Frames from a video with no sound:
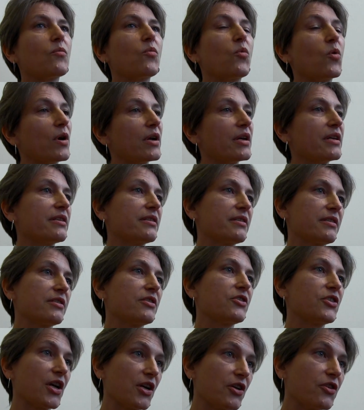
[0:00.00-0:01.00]
One is
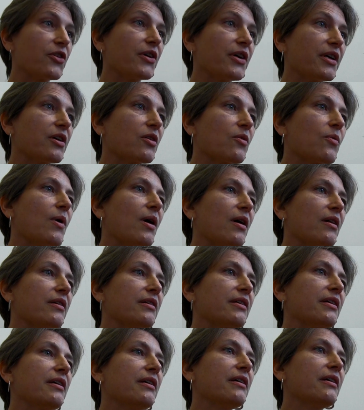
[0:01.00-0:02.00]
gender
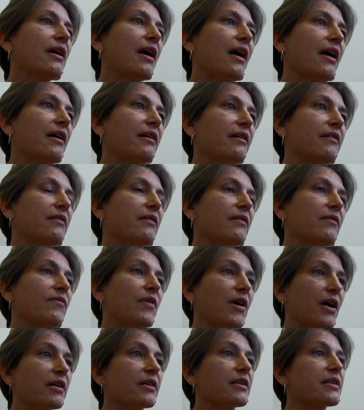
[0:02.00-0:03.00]
inequality and
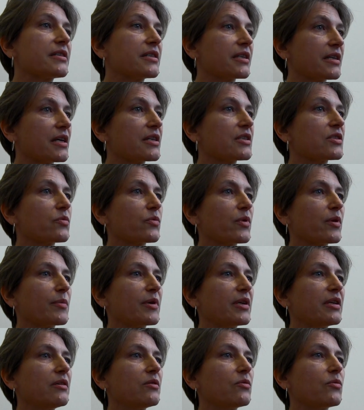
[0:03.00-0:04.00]
violence against
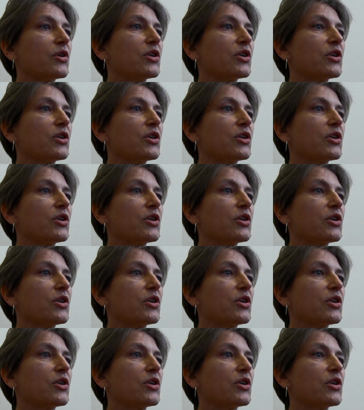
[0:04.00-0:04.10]
women,